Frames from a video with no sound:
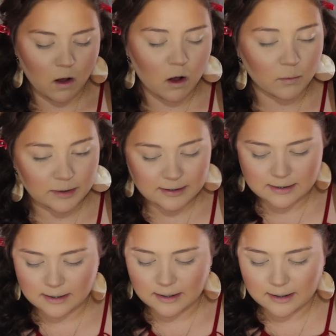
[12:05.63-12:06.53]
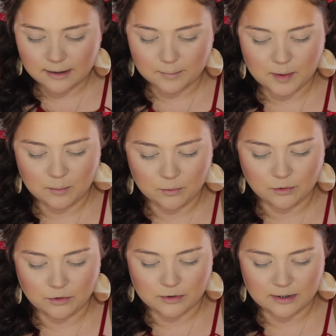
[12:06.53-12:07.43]
always see people
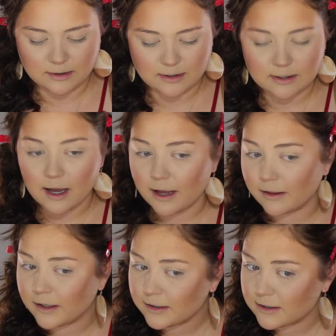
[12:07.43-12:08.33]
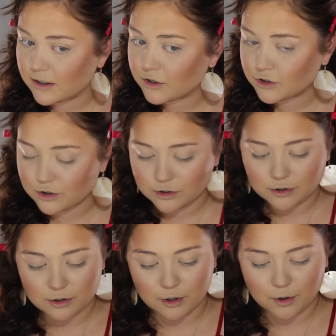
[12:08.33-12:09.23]
using these highlights. They're
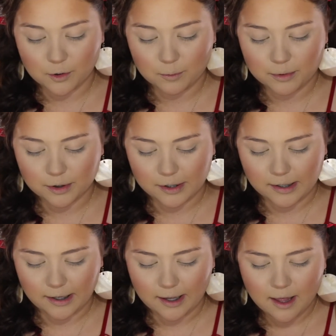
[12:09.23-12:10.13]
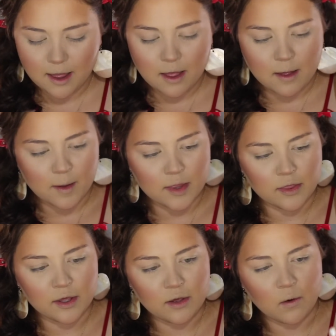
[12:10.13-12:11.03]
so pretty.
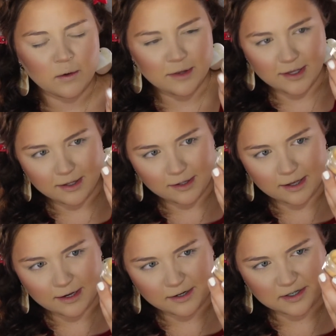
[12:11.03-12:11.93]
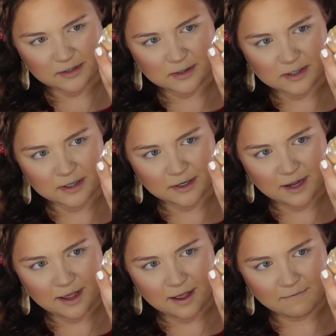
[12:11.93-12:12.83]
The only kind of concern
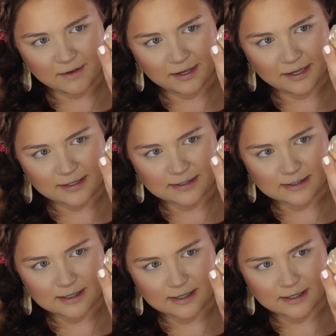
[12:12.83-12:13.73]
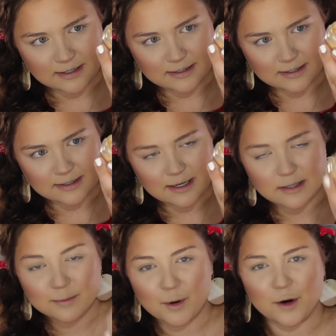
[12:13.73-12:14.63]
I have, I guess, is it
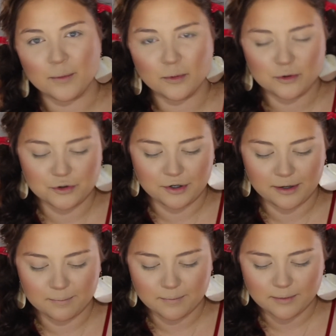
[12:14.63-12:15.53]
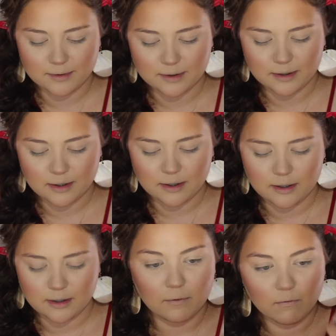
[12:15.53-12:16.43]
says Purple Dream.
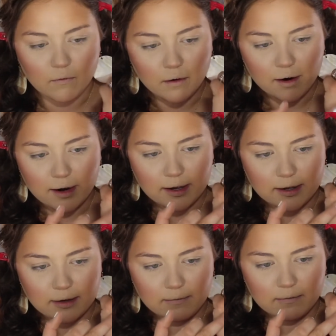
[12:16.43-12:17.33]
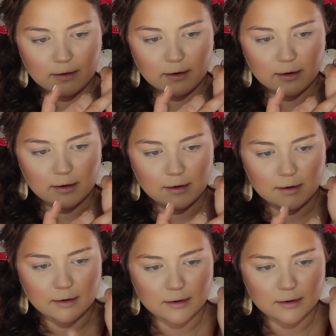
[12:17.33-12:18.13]
Before I even...